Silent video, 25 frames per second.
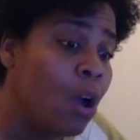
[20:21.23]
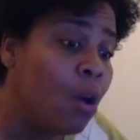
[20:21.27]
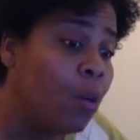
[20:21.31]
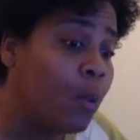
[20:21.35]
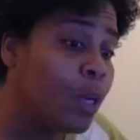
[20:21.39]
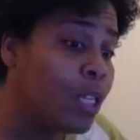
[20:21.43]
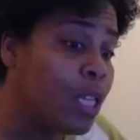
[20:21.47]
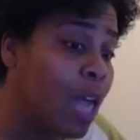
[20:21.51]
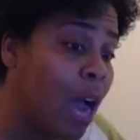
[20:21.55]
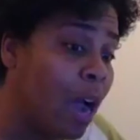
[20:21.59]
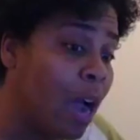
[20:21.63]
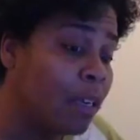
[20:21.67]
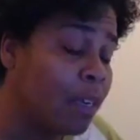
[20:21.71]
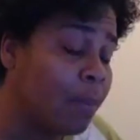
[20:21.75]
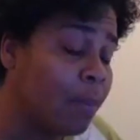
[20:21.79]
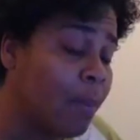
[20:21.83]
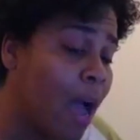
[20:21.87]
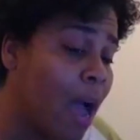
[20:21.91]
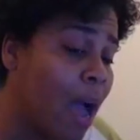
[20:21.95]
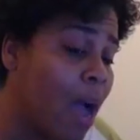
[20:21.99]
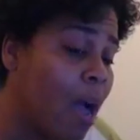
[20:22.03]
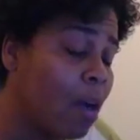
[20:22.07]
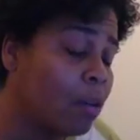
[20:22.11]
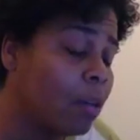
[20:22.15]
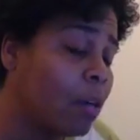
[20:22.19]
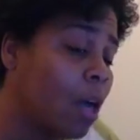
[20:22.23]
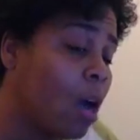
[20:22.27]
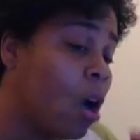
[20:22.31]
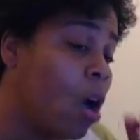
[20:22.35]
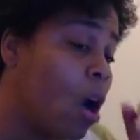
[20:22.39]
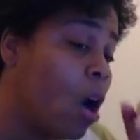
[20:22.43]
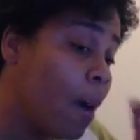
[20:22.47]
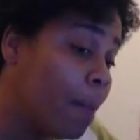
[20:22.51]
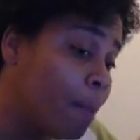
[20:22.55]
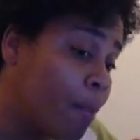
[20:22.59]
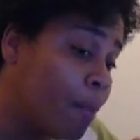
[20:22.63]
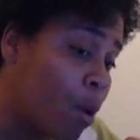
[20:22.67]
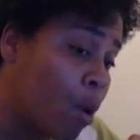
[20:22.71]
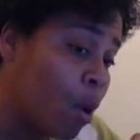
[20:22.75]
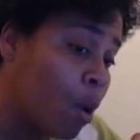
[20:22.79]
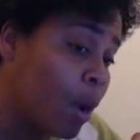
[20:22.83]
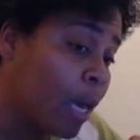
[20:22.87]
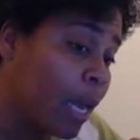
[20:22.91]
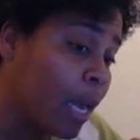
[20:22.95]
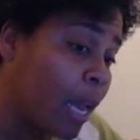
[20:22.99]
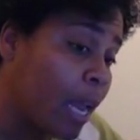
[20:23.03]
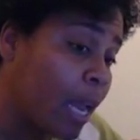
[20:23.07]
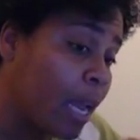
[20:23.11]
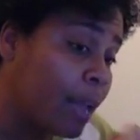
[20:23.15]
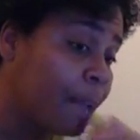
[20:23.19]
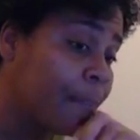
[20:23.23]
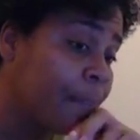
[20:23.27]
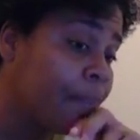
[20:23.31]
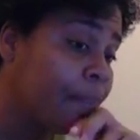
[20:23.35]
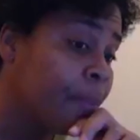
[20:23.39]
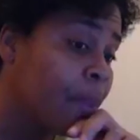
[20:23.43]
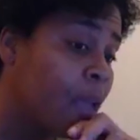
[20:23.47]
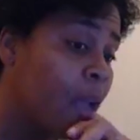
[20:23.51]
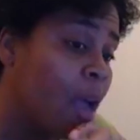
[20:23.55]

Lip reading: We talked about onboarding.